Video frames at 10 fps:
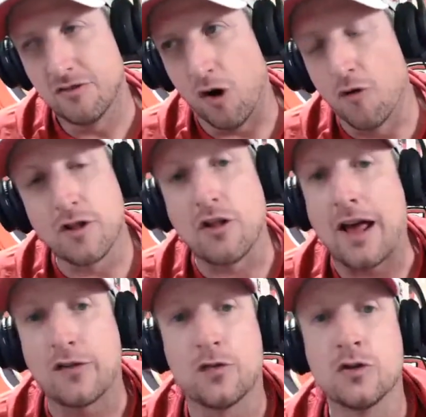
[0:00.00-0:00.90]
over the
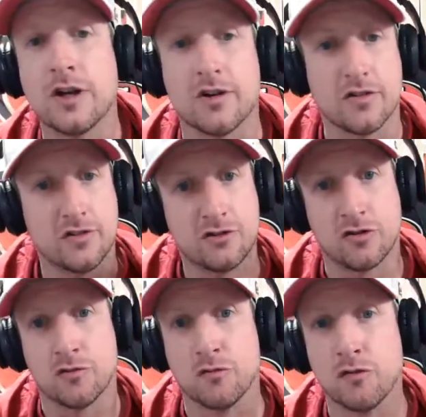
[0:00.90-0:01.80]
last few years,
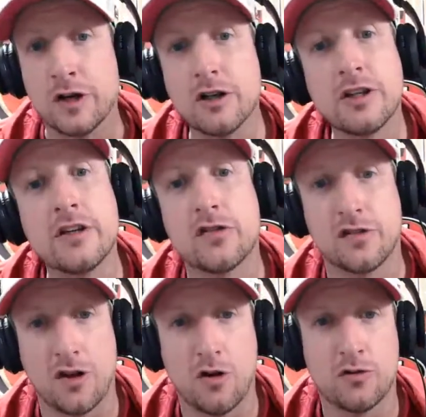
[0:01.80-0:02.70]
just really
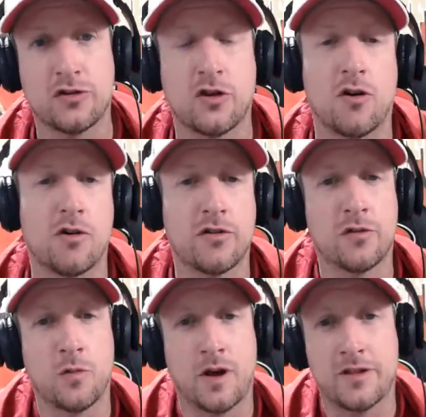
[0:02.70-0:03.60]
slow
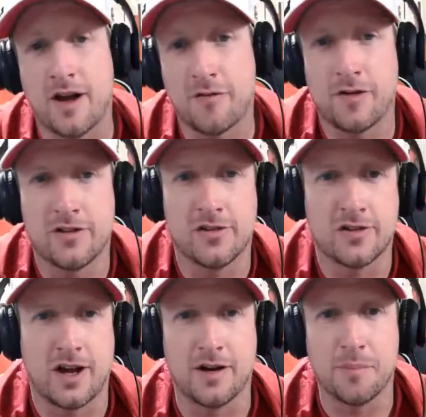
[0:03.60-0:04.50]
starts while the offense is
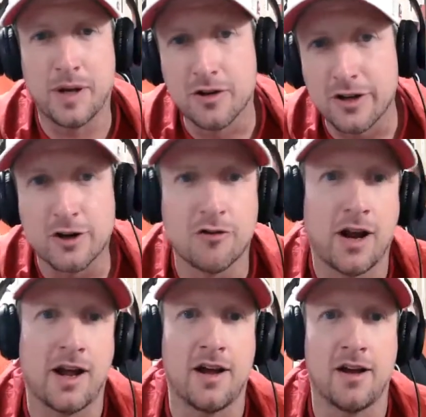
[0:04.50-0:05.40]
kind of piddling
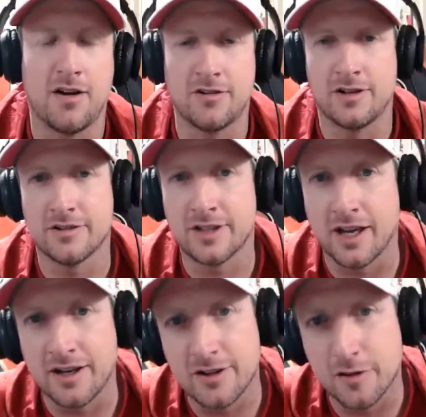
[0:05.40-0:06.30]
around and
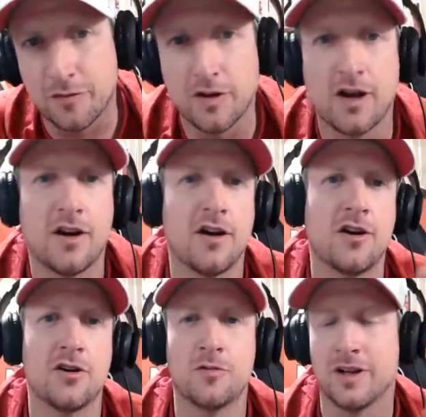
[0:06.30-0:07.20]
getting in the
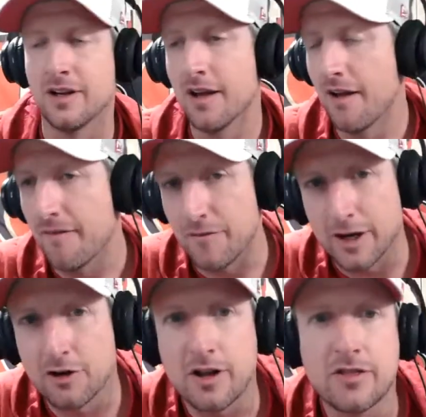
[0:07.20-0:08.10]
flow and
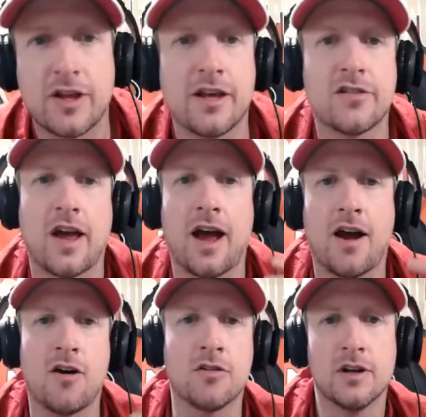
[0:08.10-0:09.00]
figuring things
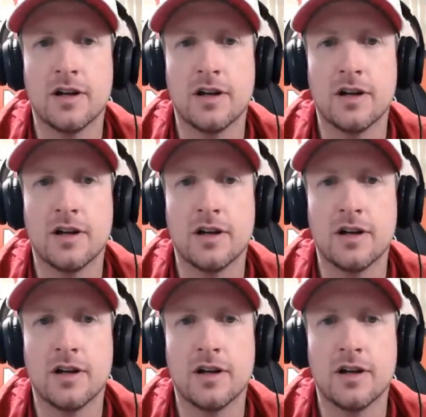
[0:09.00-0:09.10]
out.